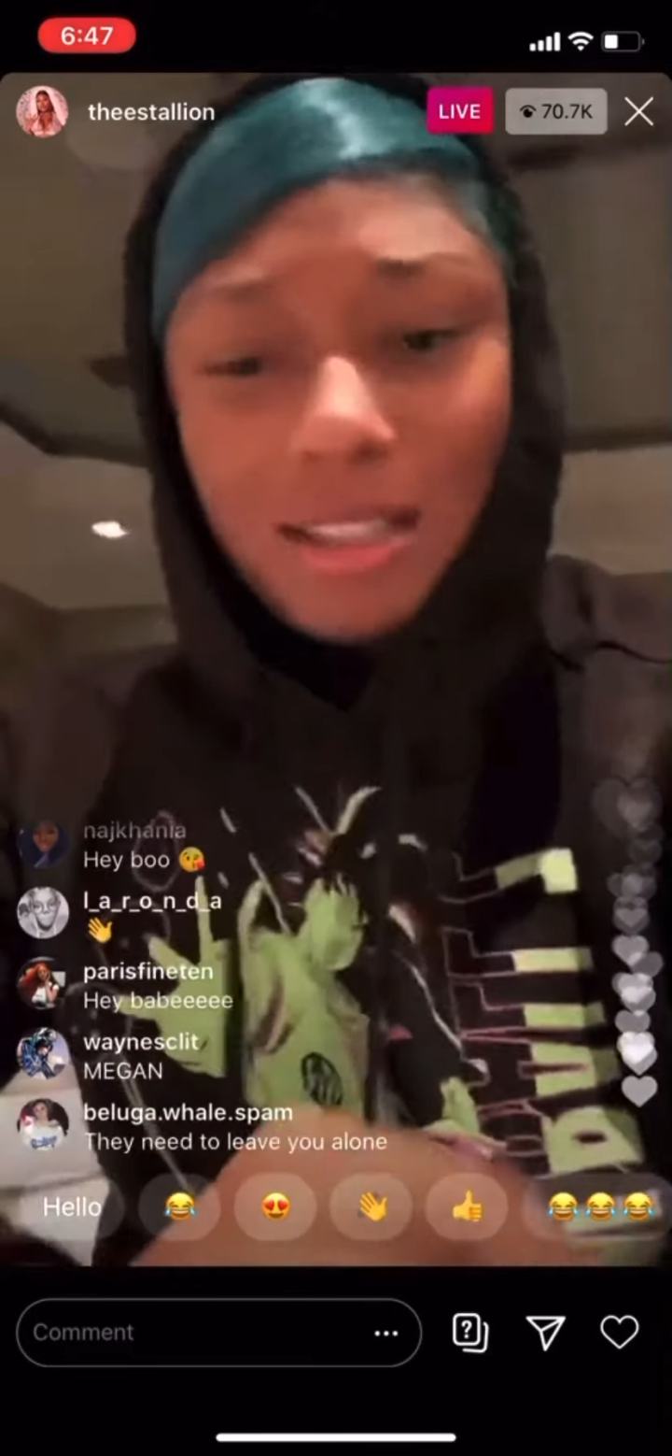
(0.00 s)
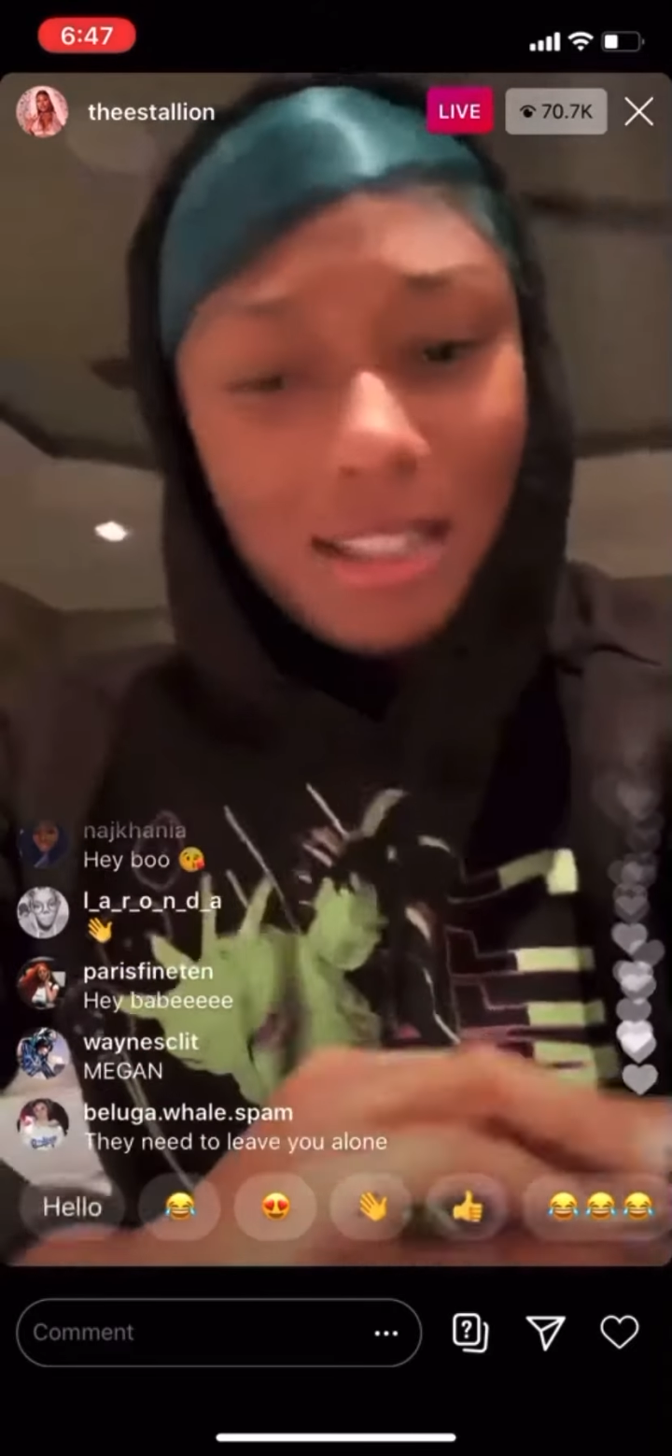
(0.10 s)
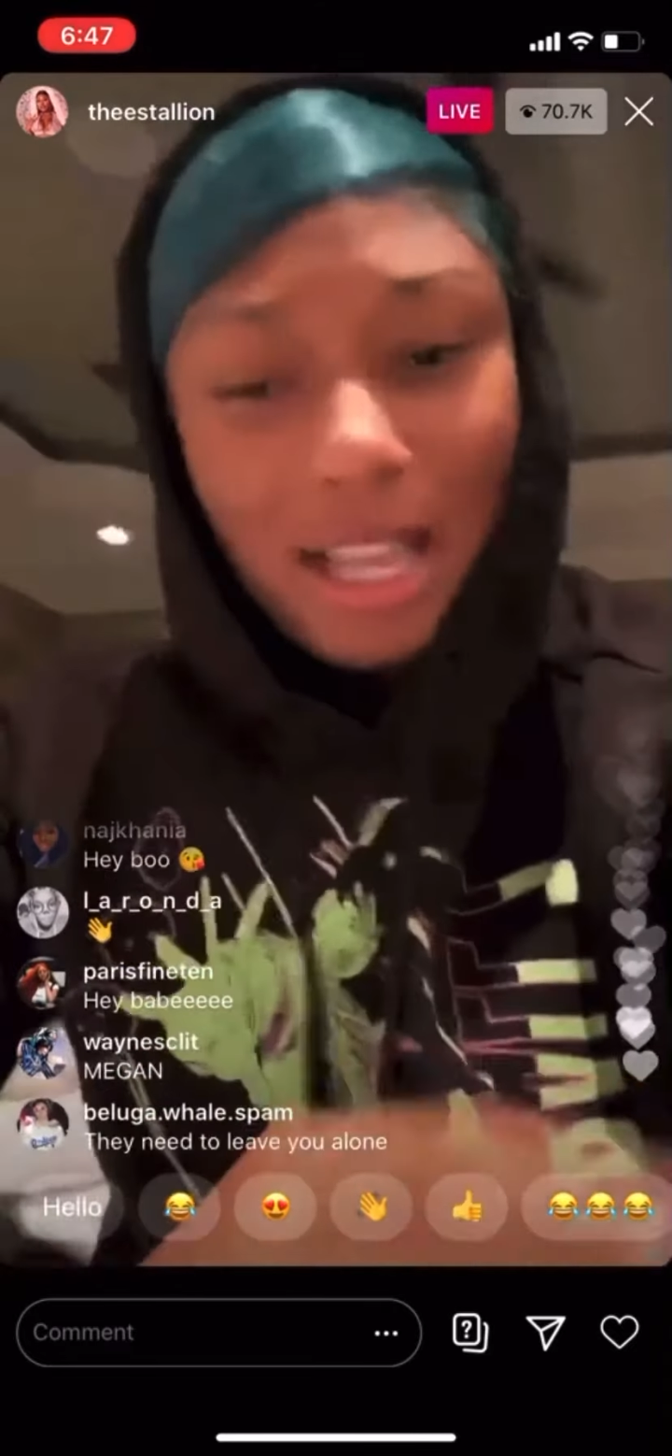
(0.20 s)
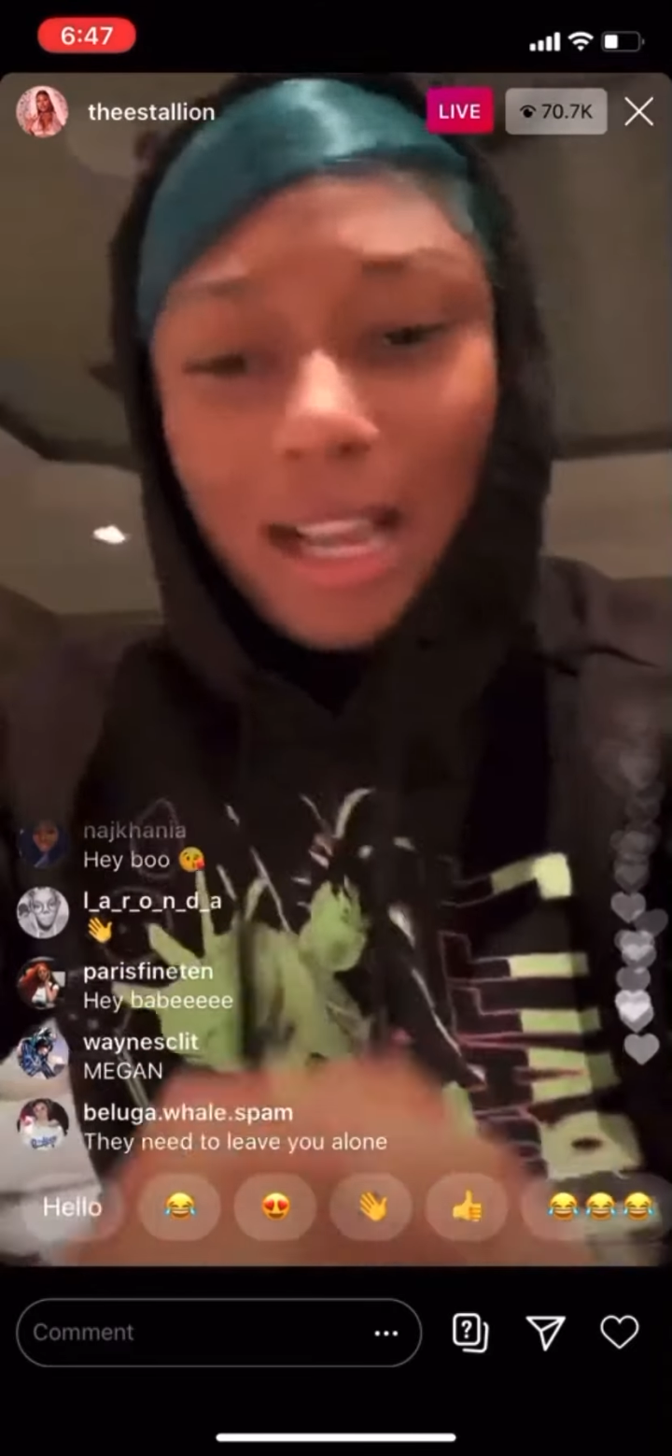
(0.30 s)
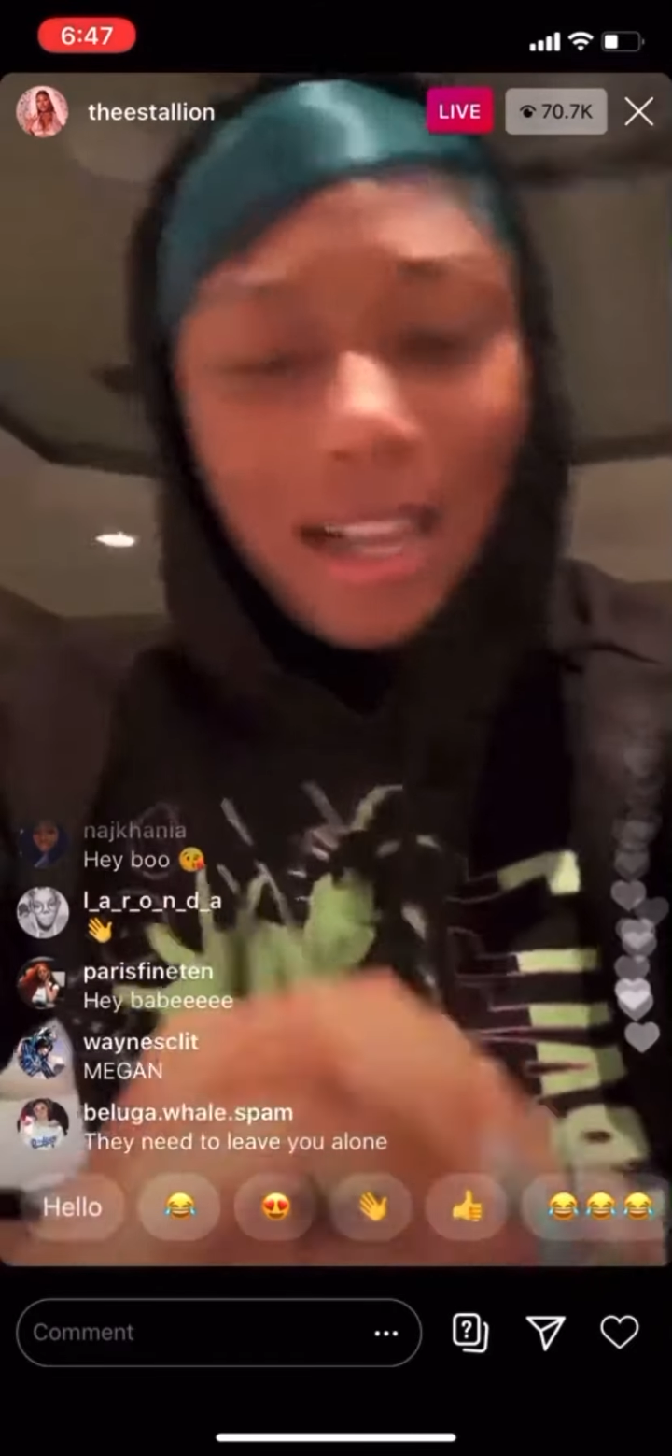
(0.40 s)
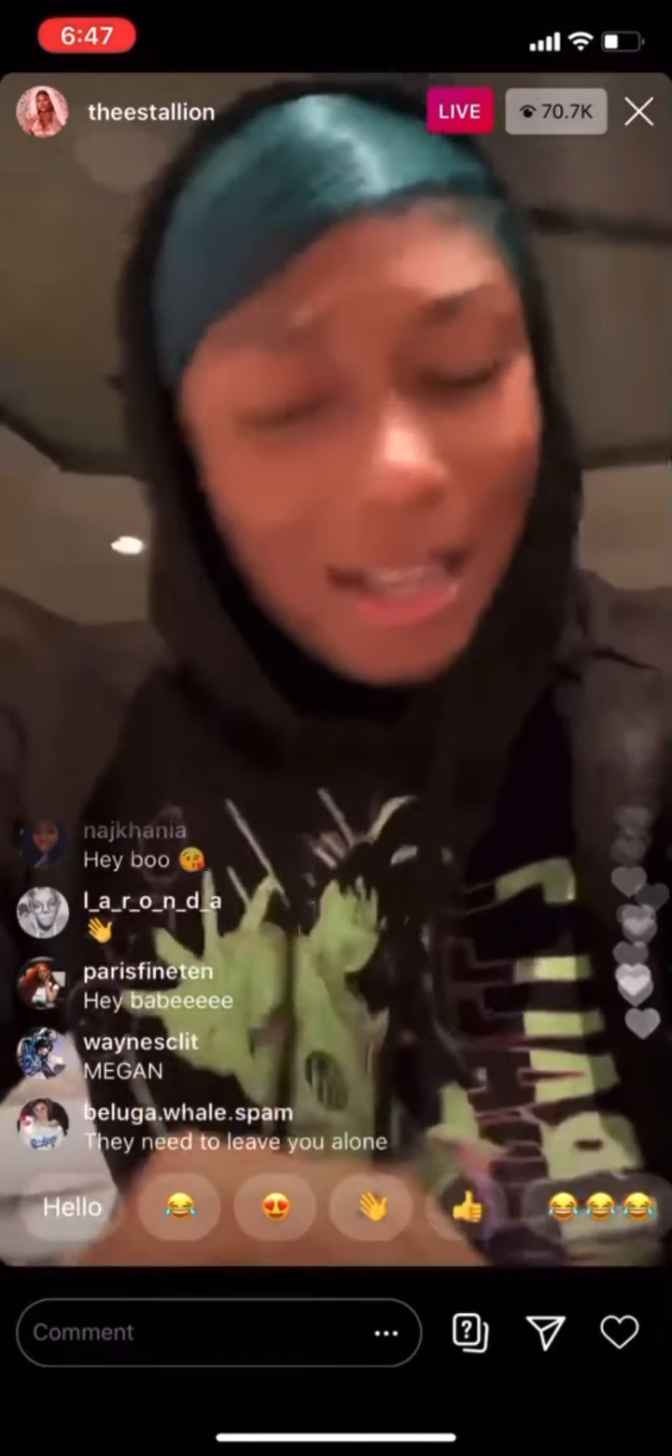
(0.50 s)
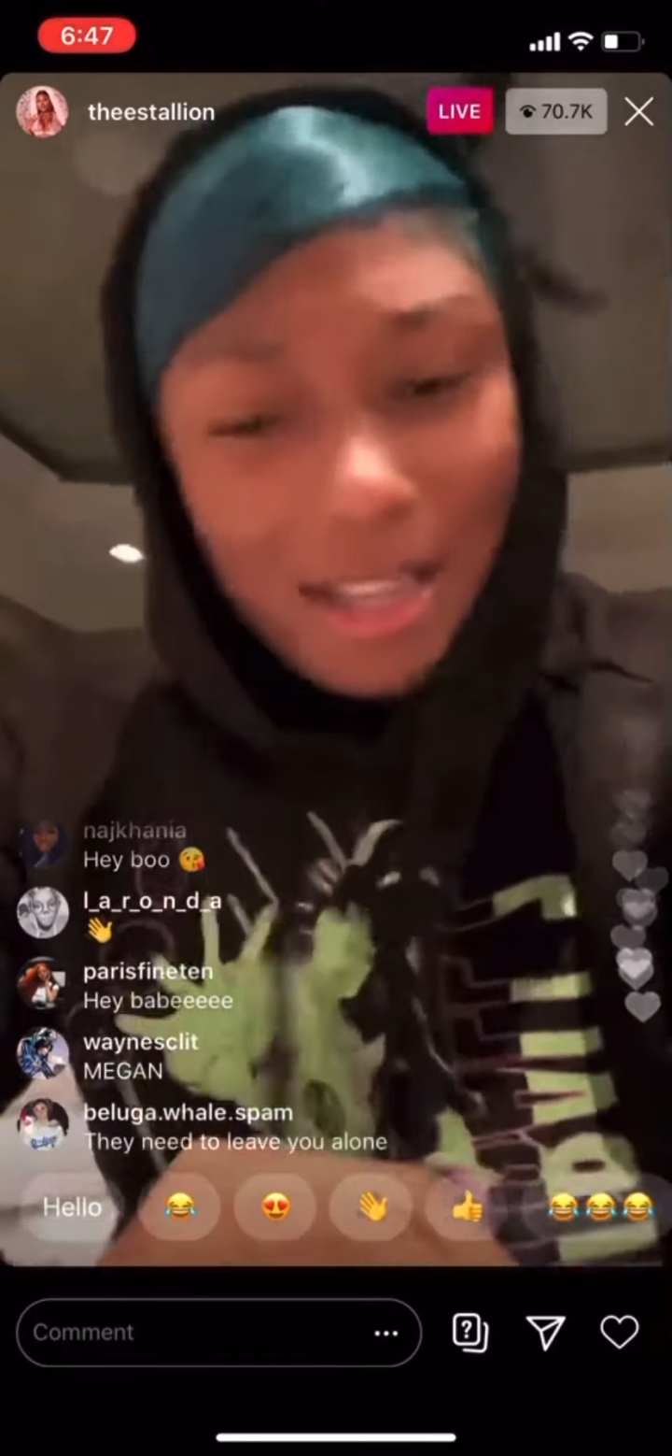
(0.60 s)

Like,